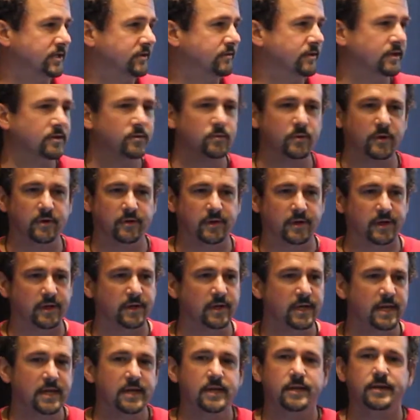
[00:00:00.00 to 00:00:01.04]
I think we're the
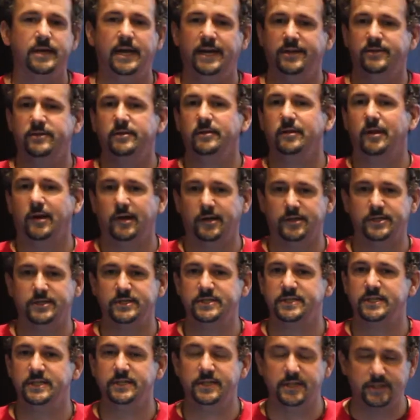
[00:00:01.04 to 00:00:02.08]
9th
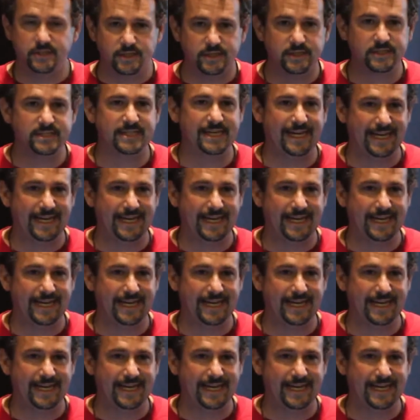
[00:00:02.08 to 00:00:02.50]
largest indigenous